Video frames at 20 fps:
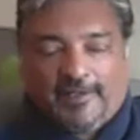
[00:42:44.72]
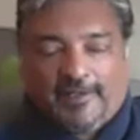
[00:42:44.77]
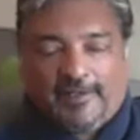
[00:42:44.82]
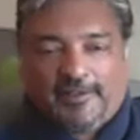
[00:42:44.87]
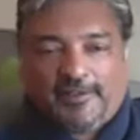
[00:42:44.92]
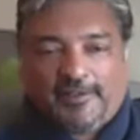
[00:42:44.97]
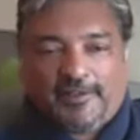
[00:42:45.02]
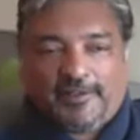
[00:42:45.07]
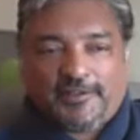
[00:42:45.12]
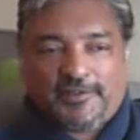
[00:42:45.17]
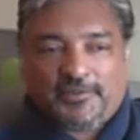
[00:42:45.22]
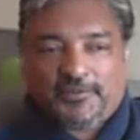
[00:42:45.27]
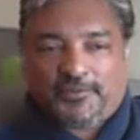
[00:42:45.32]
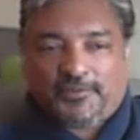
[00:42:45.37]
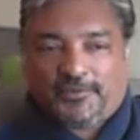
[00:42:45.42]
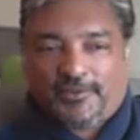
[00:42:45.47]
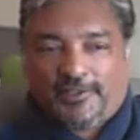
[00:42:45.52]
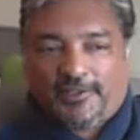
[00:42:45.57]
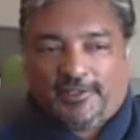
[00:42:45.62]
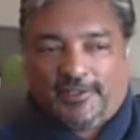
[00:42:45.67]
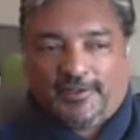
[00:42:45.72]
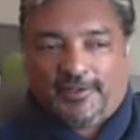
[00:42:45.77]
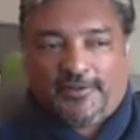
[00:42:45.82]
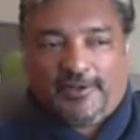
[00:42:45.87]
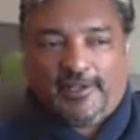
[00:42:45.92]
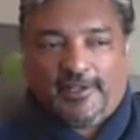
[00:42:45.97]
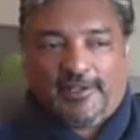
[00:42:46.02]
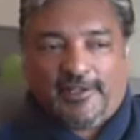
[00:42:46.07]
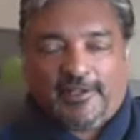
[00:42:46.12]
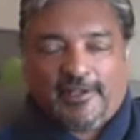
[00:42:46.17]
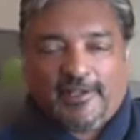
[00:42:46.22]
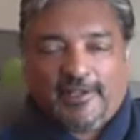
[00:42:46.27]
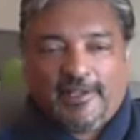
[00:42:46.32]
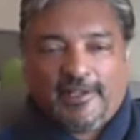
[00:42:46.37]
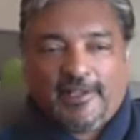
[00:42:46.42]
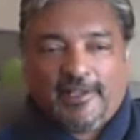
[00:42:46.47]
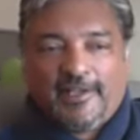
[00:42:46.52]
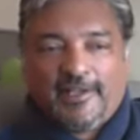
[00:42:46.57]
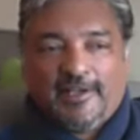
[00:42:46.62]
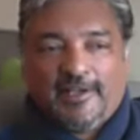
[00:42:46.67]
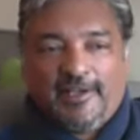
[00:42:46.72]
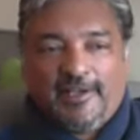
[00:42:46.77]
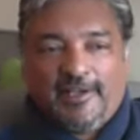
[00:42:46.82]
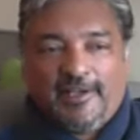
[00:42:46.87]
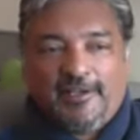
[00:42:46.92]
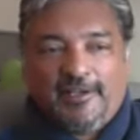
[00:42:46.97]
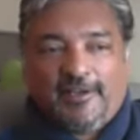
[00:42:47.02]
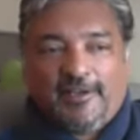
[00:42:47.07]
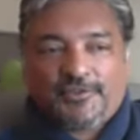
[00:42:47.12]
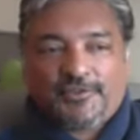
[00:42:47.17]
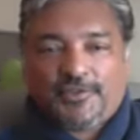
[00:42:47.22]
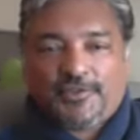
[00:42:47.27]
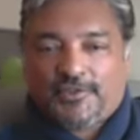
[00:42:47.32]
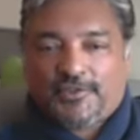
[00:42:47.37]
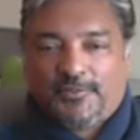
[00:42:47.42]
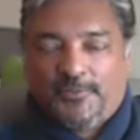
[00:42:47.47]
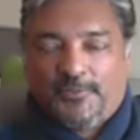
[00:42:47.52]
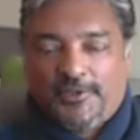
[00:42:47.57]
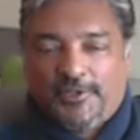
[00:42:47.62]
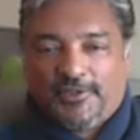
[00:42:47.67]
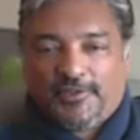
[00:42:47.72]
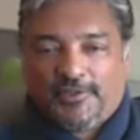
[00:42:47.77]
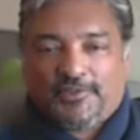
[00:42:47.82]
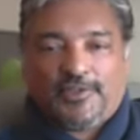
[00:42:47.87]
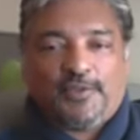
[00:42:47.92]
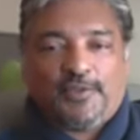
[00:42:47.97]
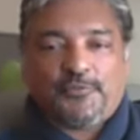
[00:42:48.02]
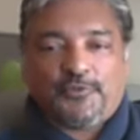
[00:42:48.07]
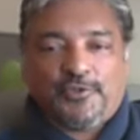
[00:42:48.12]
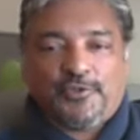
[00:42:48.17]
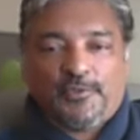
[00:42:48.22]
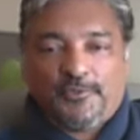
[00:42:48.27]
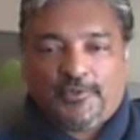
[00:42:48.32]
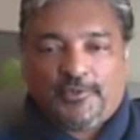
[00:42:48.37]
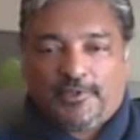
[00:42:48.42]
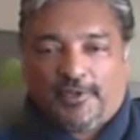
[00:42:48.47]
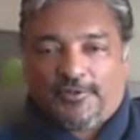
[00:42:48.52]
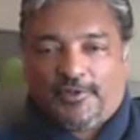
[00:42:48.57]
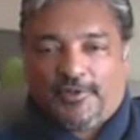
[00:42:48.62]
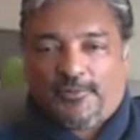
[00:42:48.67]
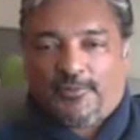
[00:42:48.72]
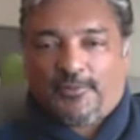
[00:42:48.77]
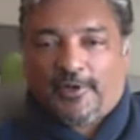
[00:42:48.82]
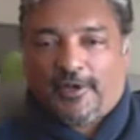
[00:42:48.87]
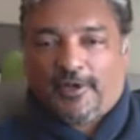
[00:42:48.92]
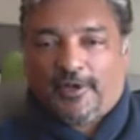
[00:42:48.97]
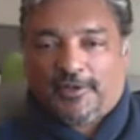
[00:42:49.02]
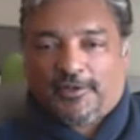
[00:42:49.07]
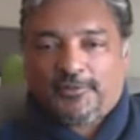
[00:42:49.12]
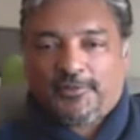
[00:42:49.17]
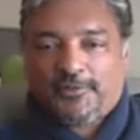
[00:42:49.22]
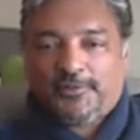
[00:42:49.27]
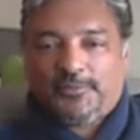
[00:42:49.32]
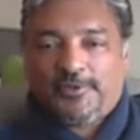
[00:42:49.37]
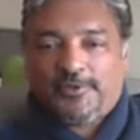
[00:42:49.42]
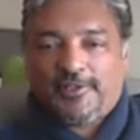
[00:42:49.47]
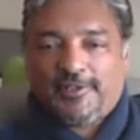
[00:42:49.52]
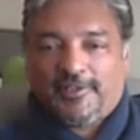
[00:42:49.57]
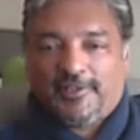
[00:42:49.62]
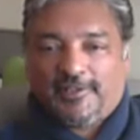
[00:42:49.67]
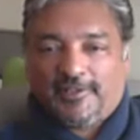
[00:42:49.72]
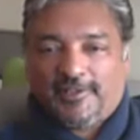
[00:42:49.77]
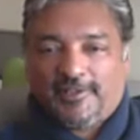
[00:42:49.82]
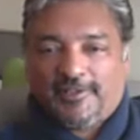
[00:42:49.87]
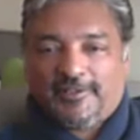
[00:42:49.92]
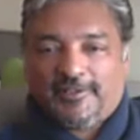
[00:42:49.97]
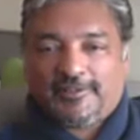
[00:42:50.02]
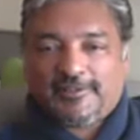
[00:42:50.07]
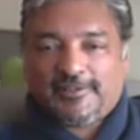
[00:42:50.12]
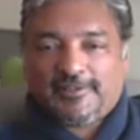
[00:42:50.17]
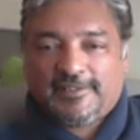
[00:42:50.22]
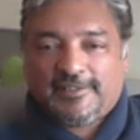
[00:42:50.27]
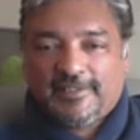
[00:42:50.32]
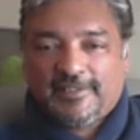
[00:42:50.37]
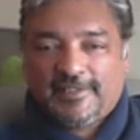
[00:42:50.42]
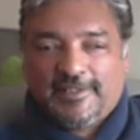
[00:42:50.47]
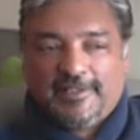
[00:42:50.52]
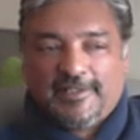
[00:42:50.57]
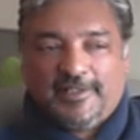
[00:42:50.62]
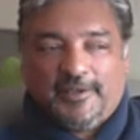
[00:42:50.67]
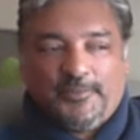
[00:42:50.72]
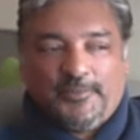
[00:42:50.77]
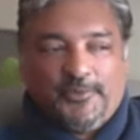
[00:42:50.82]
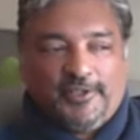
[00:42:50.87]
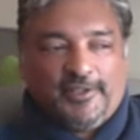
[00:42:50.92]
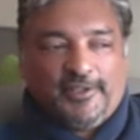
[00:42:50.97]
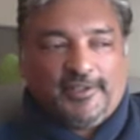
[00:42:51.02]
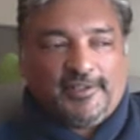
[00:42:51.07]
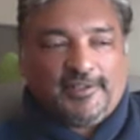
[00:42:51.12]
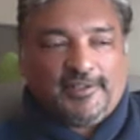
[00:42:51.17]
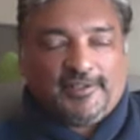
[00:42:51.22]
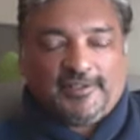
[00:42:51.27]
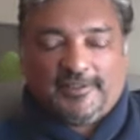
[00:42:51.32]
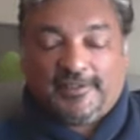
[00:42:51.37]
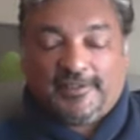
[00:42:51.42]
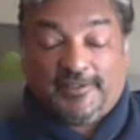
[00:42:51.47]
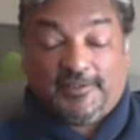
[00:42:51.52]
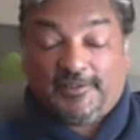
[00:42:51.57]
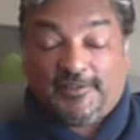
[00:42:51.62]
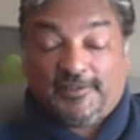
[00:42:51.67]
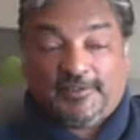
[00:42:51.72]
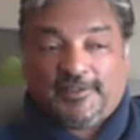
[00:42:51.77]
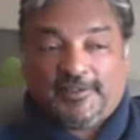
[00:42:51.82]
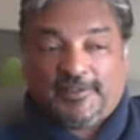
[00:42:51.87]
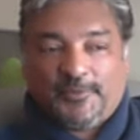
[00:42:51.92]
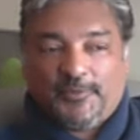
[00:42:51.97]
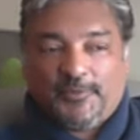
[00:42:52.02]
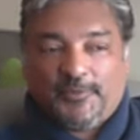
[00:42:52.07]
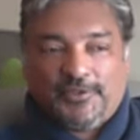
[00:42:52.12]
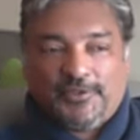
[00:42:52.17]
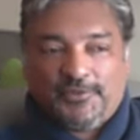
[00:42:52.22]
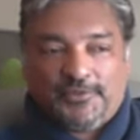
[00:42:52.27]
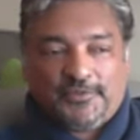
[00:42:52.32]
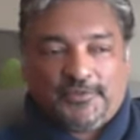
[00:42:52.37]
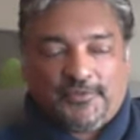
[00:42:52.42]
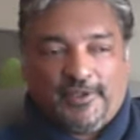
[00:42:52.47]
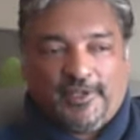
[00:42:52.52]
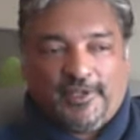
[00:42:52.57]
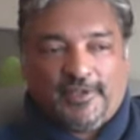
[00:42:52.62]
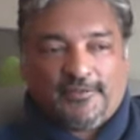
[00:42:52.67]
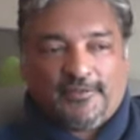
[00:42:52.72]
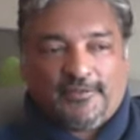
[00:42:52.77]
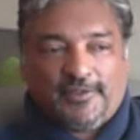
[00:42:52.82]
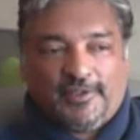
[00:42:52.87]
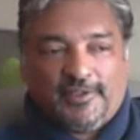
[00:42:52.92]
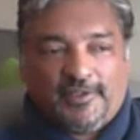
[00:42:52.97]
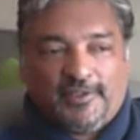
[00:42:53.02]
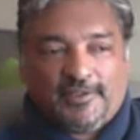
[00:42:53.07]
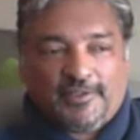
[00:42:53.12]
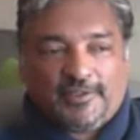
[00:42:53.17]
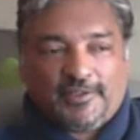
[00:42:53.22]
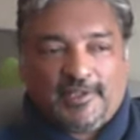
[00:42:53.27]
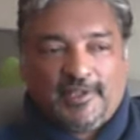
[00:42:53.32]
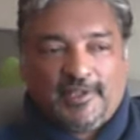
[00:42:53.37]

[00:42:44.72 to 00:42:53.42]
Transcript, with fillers: I think it's really great. Just to be in the same room as Andre Braugher would be a big. You know, I'm a huge fan of his.